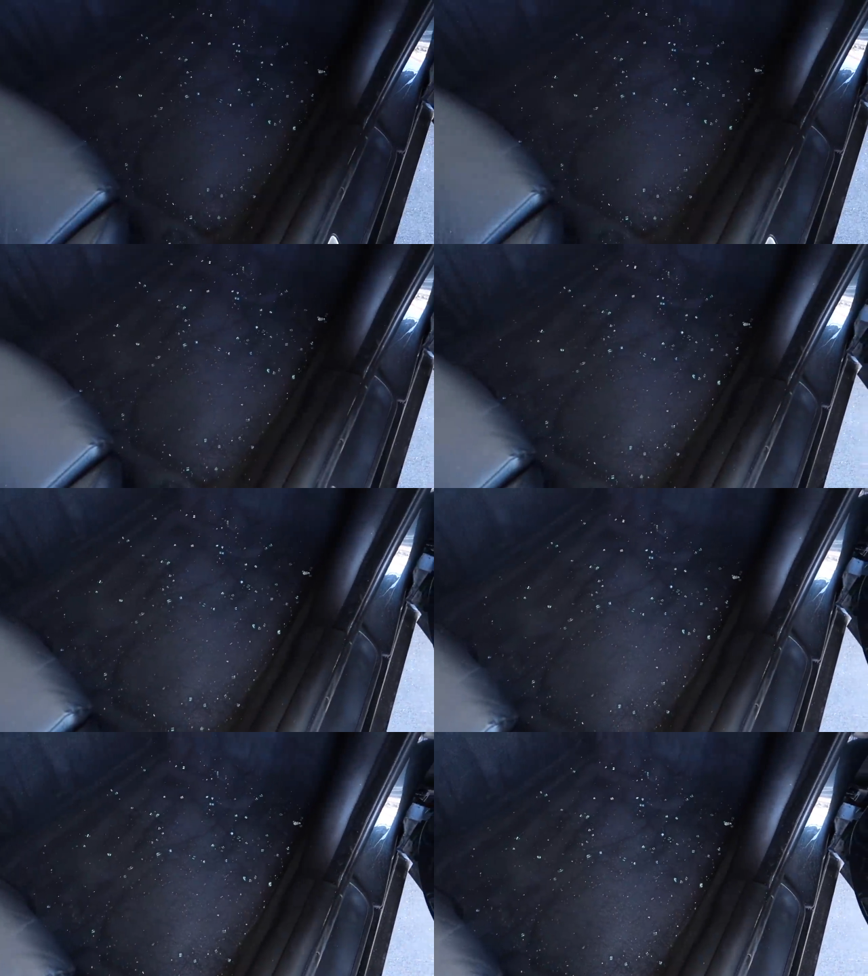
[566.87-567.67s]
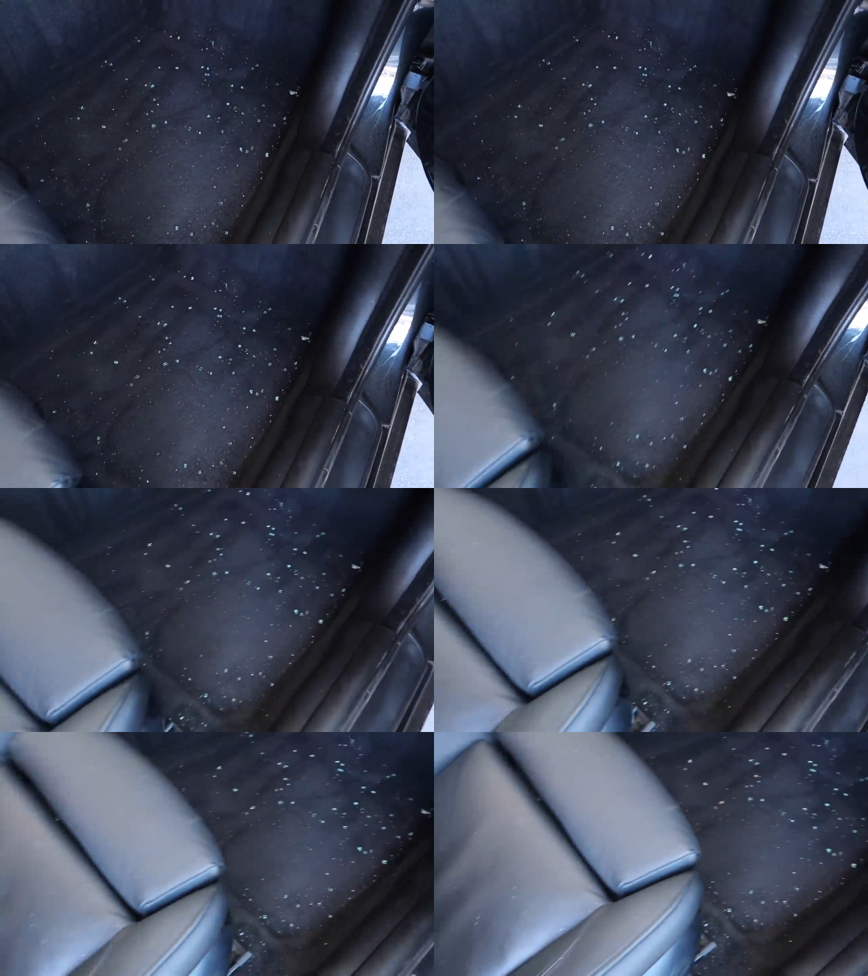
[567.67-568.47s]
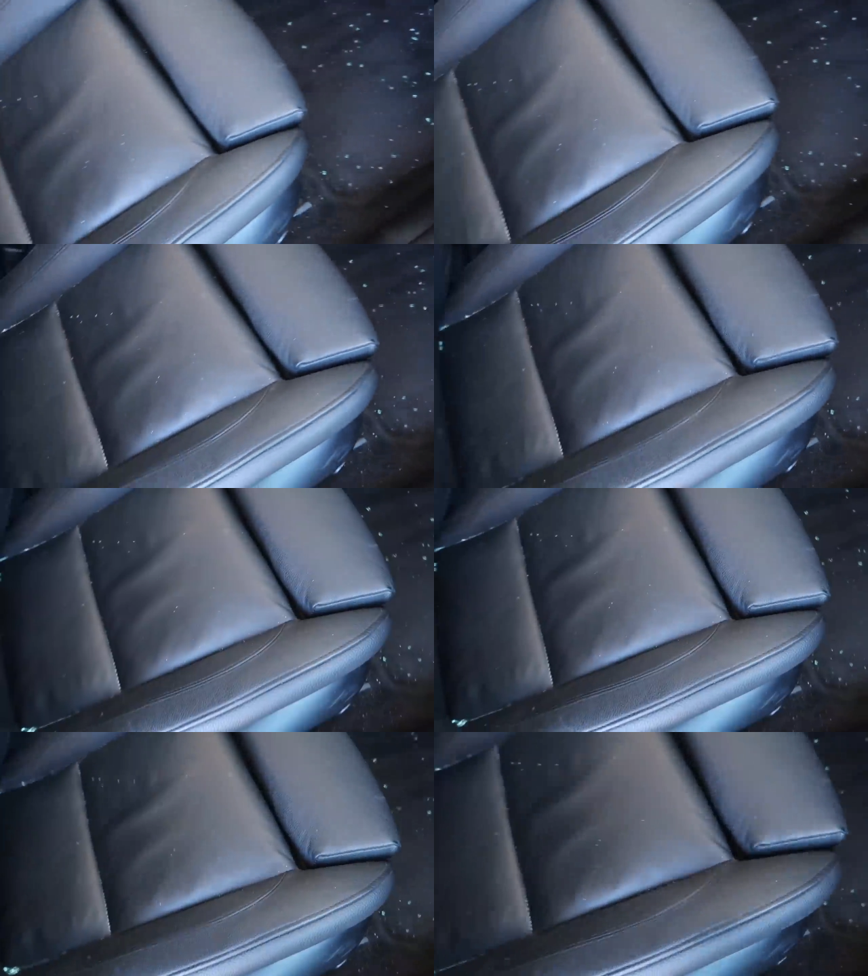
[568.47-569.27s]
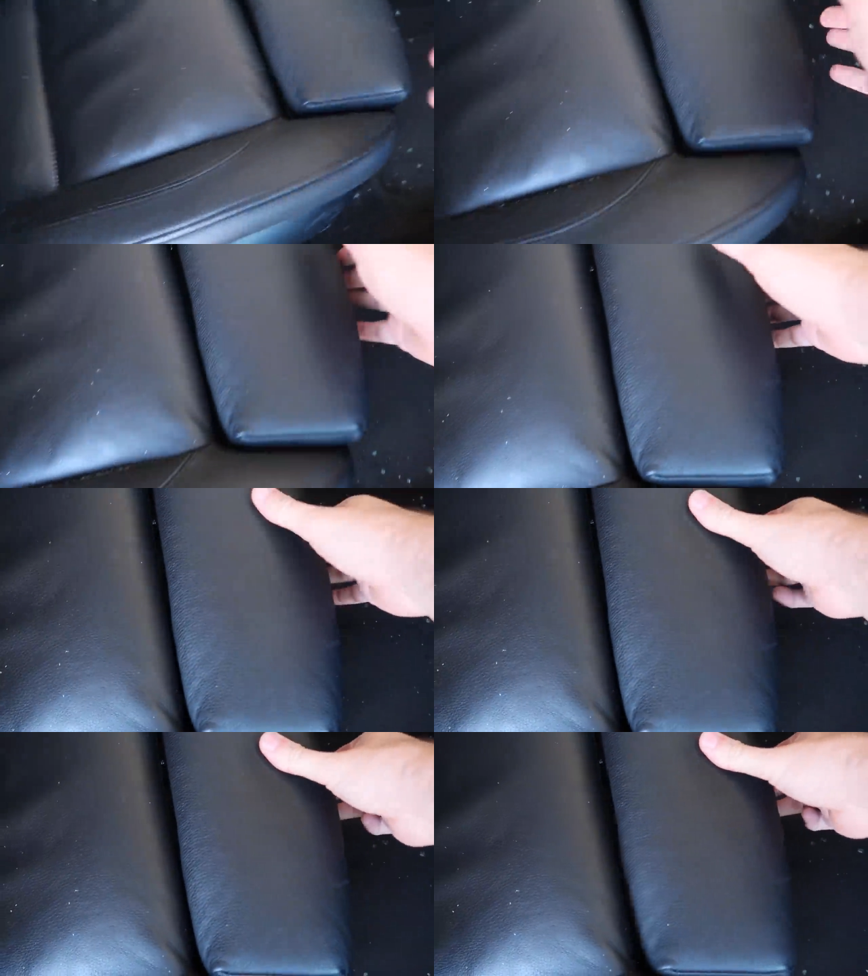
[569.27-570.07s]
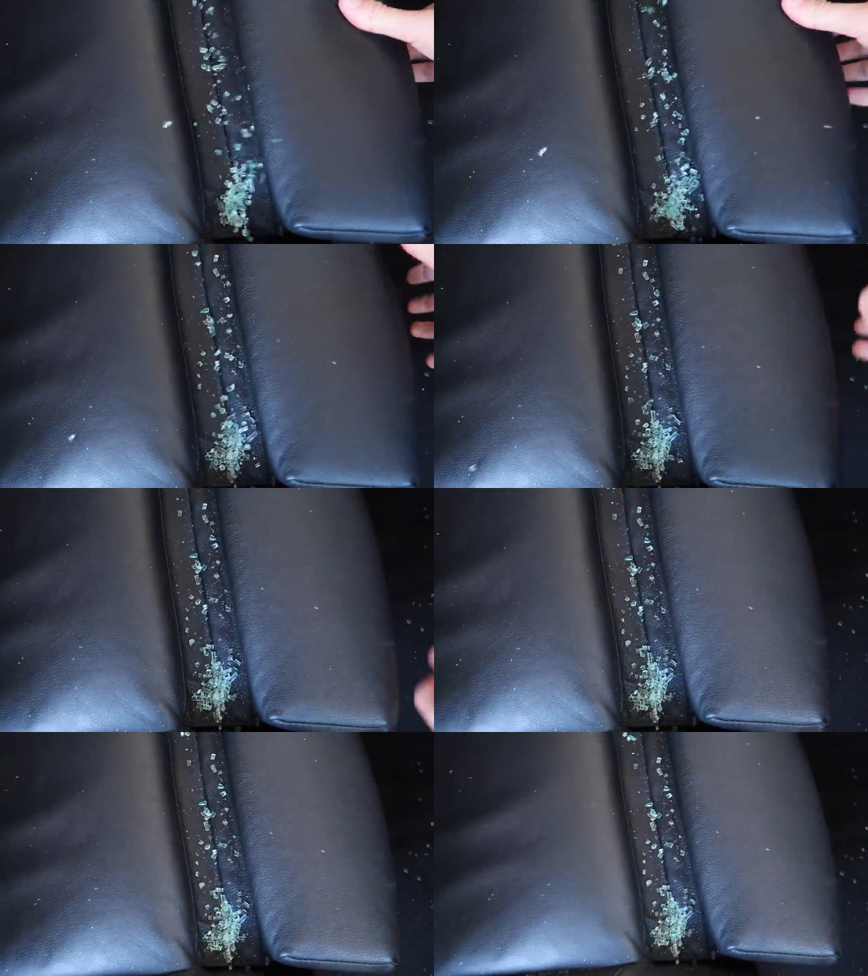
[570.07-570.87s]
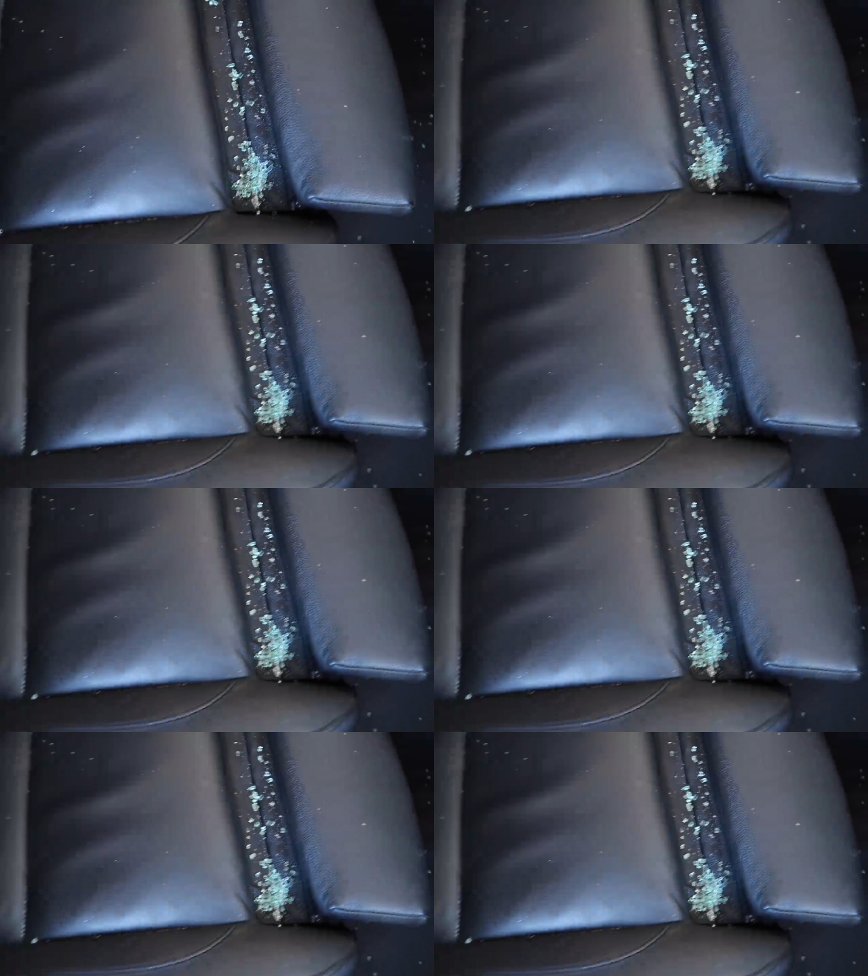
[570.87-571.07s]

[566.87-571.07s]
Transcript: Nobody's mouth can be seen.